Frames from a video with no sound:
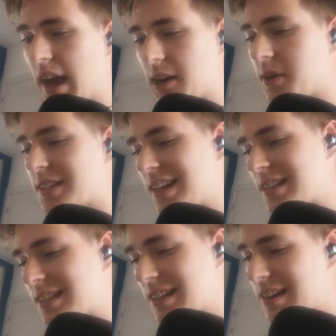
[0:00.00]
Anyways, that
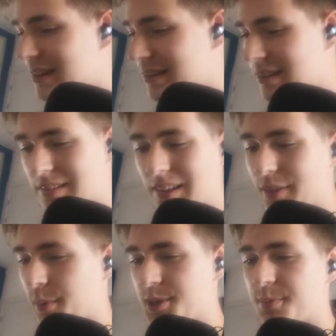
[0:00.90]
is uh,
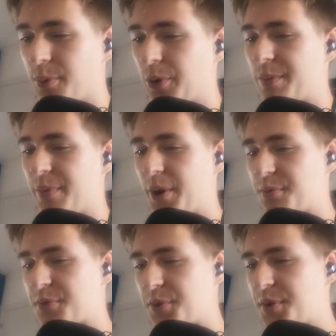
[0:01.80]
not the most important
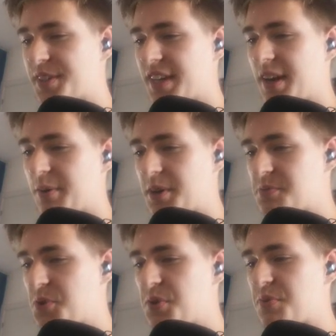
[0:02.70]
part, of course. What
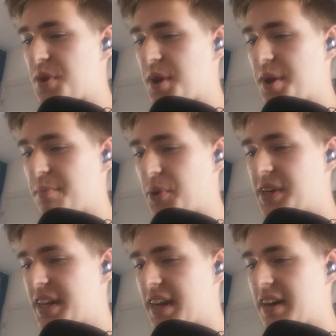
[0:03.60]
is more uh,
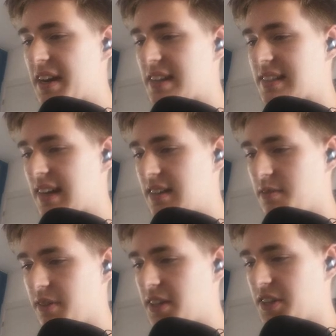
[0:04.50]
important here is their
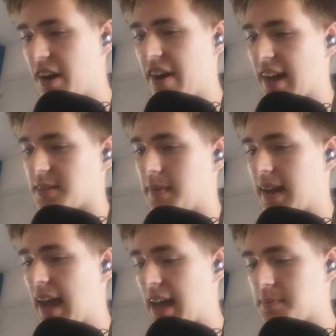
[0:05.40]
deflationary
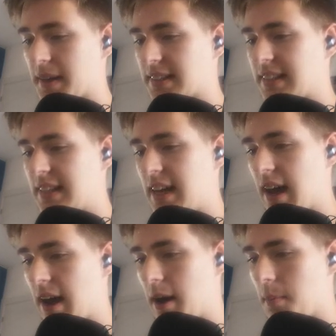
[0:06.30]
aspect.
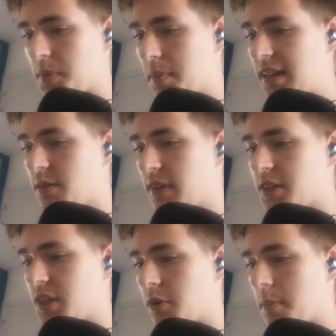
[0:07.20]
Um, the main
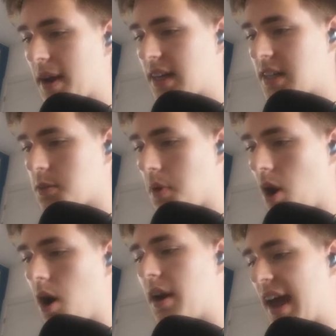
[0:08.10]
deflationary mechanism
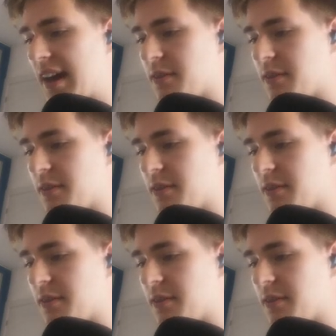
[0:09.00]
on